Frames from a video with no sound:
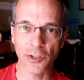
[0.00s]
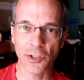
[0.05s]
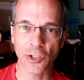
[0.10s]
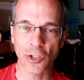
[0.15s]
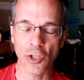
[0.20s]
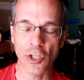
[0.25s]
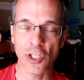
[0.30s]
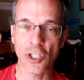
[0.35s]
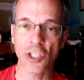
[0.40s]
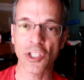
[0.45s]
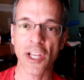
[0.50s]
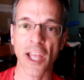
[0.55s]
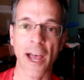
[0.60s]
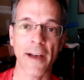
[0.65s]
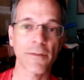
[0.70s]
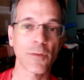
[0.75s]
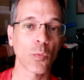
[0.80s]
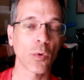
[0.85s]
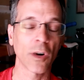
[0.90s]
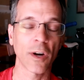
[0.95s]
So you just
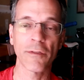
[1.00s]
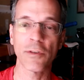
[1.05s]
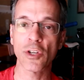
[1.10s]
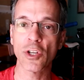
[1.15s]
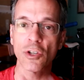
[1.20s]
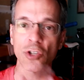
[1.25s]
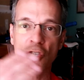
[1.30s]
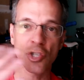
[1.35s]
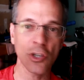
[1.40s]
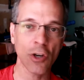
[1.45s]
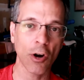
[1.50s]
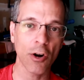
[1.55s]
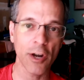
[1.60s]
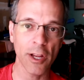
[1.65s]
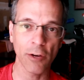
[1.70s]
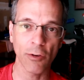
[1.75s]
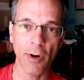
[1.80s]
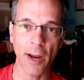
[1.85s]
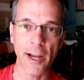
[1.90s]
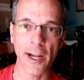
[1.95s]
have to, wherever you're
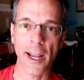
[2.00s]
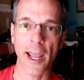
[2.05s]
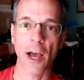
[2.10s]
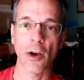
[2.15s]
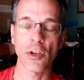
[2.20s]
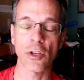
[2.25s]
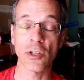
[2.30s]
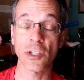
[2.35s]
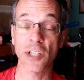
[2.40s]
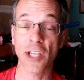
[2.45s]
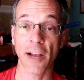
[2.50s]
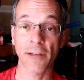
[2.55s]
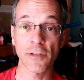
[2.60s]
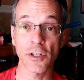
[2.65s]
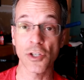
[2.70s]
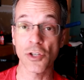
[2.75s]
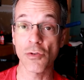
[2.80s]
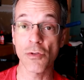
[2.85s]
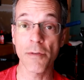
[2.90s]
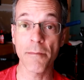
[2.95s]
starting right now, you just have to
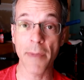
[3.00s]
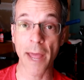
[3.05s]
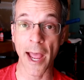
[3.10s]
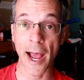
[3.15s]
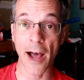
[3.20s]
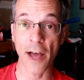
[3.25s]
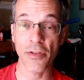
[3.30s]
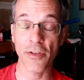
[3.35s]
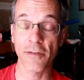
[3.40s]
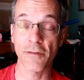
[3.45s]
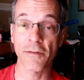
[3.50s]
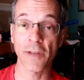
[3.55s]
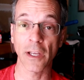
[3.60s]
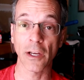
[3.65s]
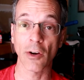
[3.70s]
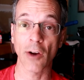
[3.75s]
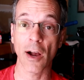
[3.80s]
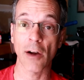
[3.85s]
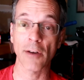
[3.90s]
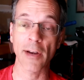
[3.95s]
do the math and
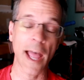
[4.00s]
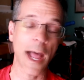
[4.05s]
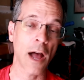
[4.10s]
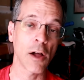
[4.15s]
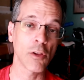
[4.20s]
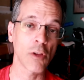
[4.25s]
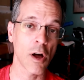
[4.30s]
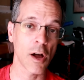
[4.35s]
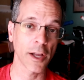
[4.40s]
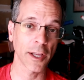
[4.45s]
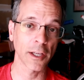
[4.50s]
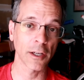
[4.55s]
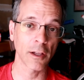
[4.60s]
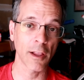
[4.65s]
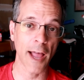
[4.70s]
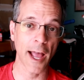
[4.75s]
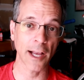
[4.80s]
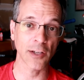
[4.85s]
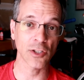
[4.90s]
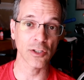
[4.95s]
figure out how long it'll
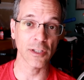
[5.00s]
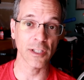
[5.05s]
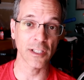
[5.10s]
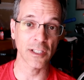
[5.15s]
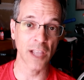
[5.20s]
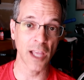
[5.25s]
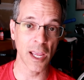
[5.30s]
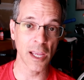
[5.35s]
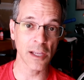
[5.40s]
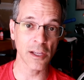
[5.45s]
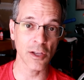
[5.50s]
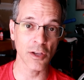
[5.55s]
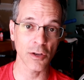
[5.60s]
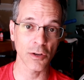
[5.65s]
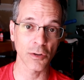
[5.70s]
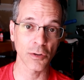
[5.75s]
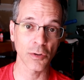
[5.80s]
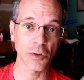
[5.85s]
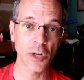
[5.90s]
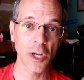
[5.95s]
actually take
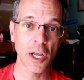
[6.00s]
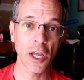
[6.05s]
you